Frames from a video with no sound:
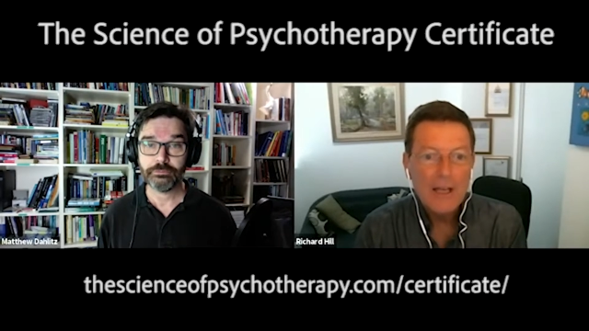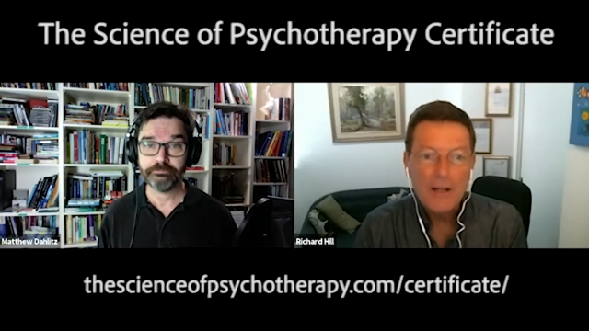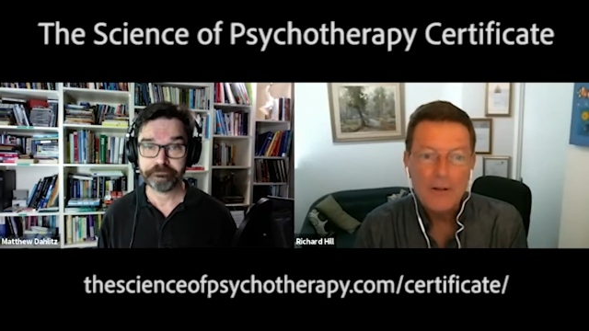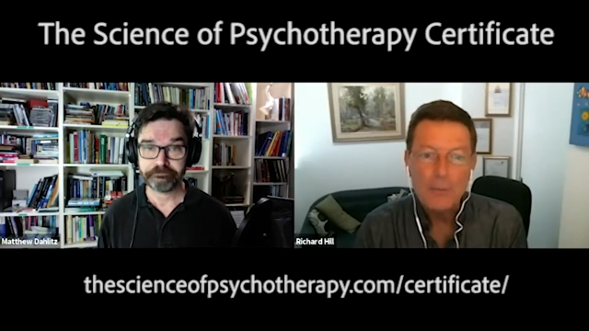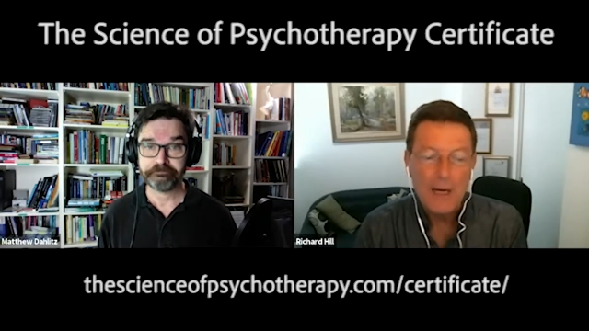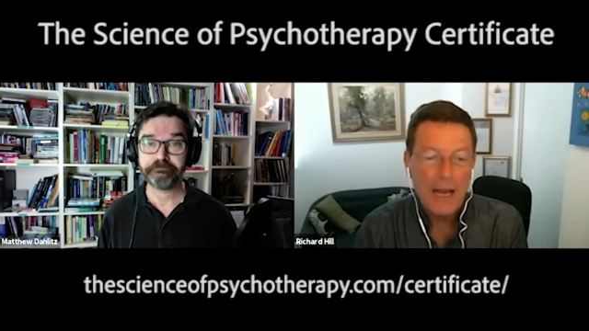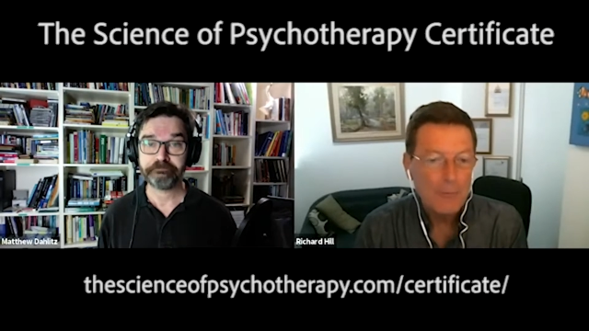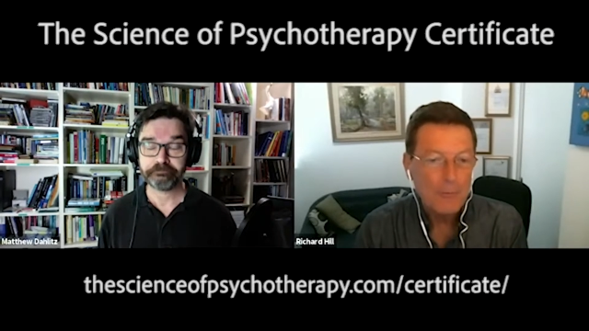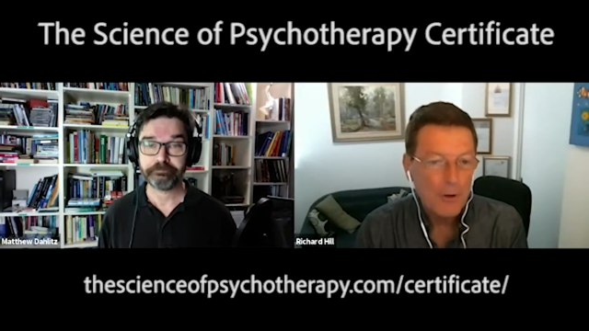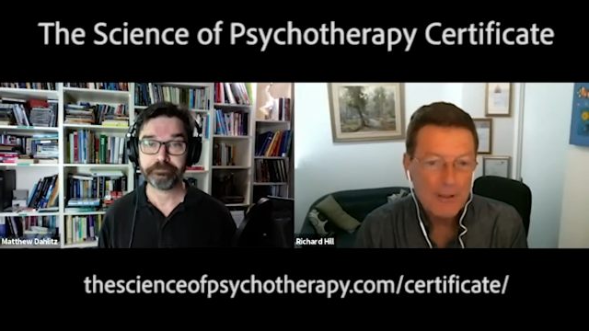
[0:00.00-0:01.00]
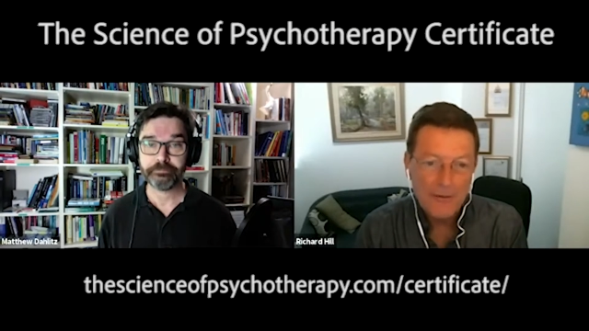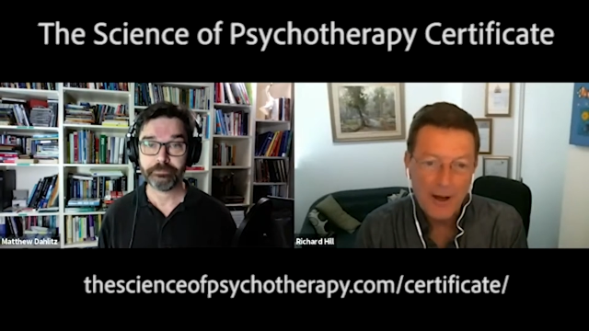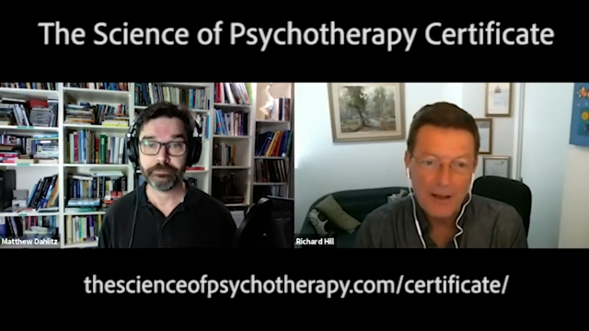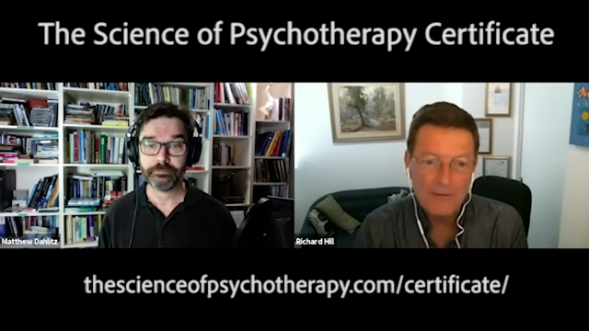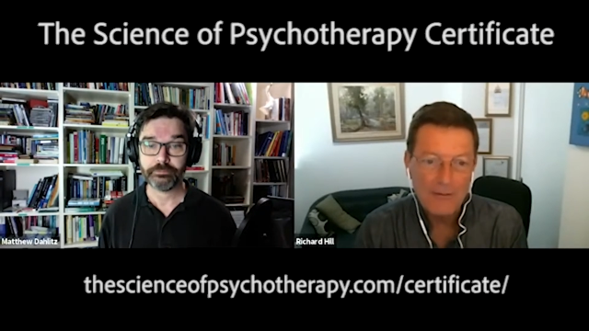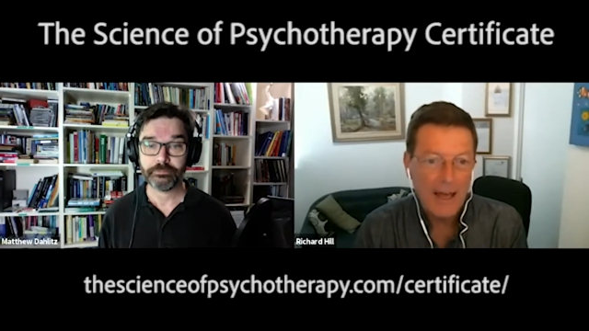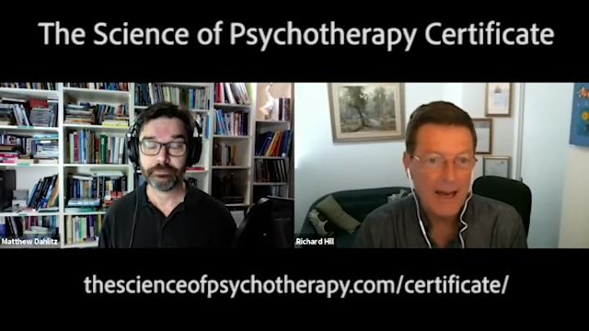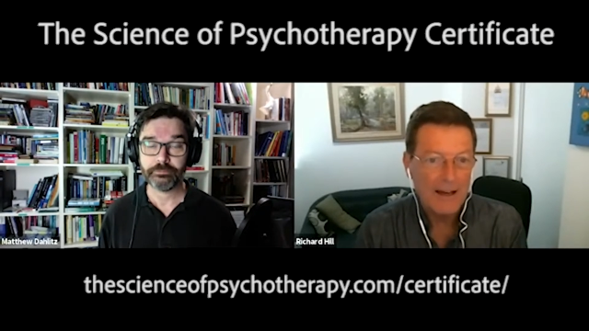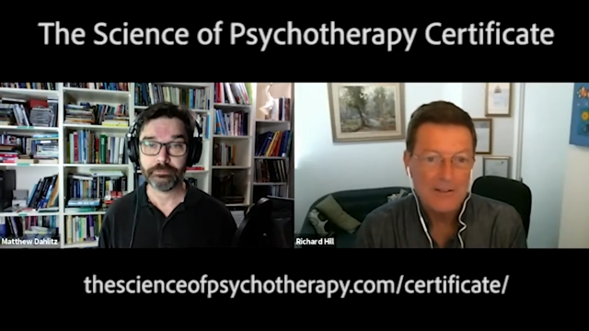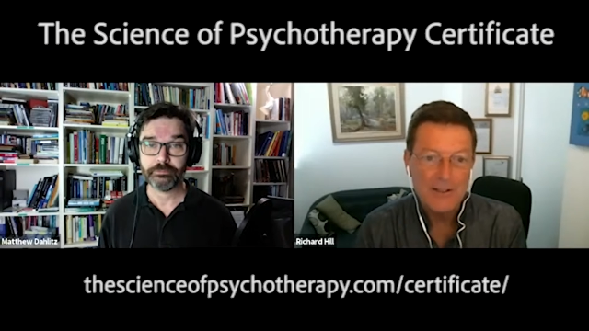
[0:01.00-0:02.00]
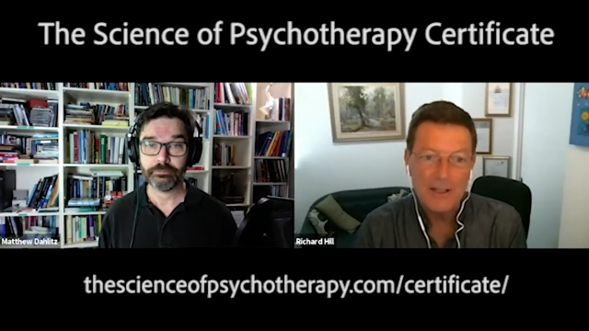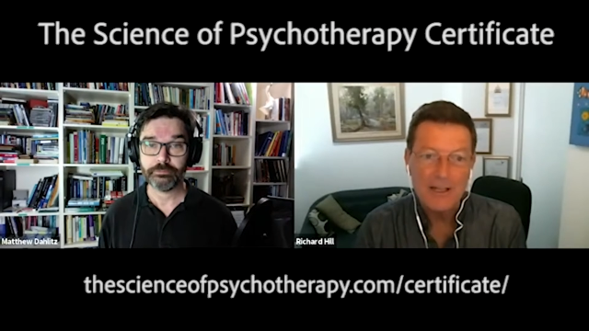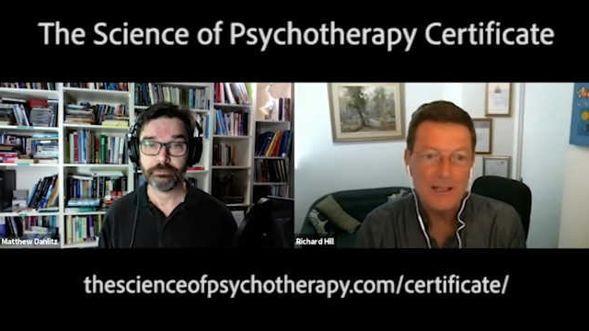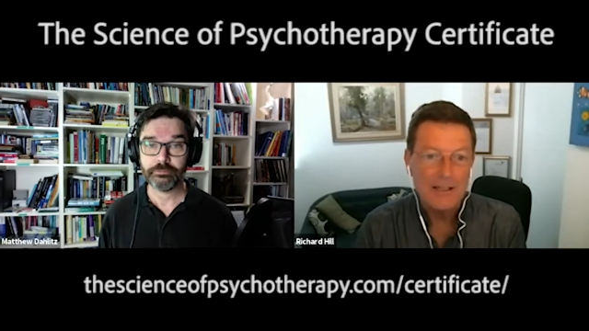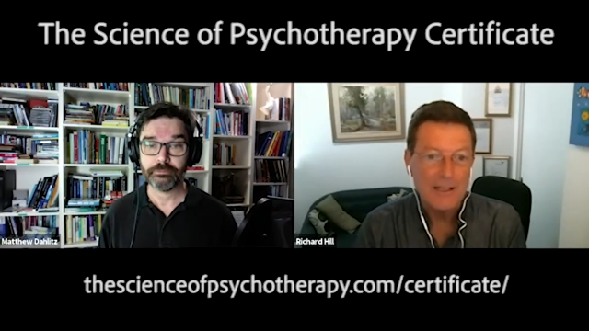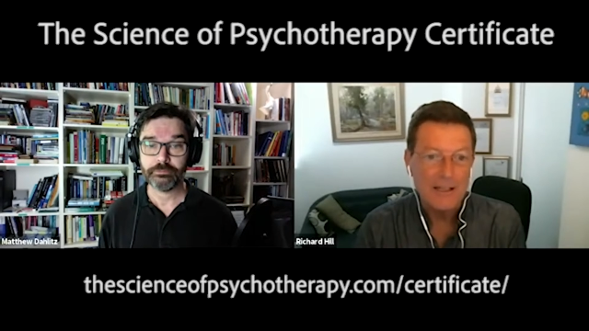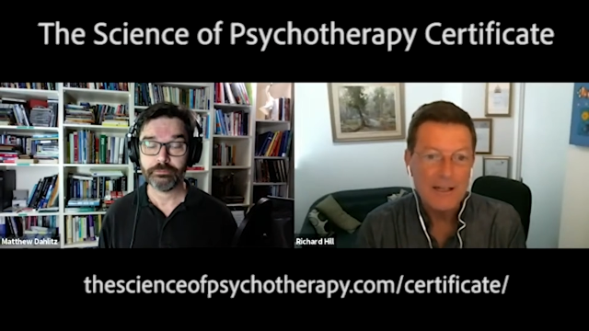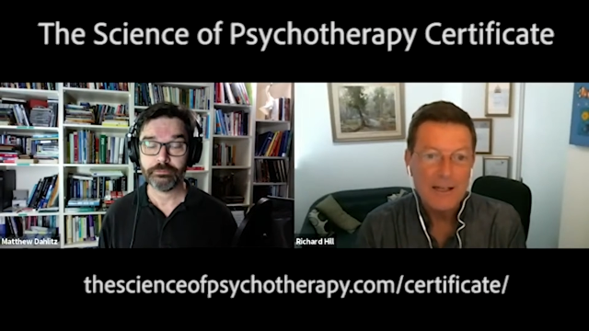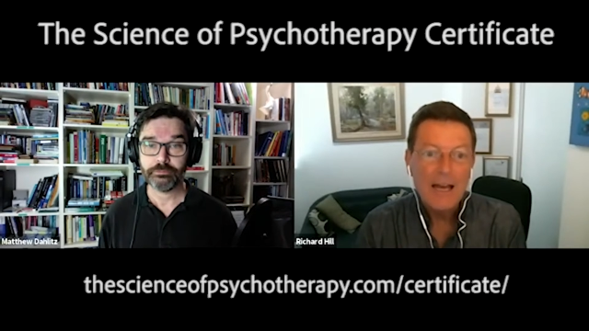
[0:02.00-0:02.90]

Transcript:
Speaker 1: Mm. You hmm. bring up 25 hours in a year.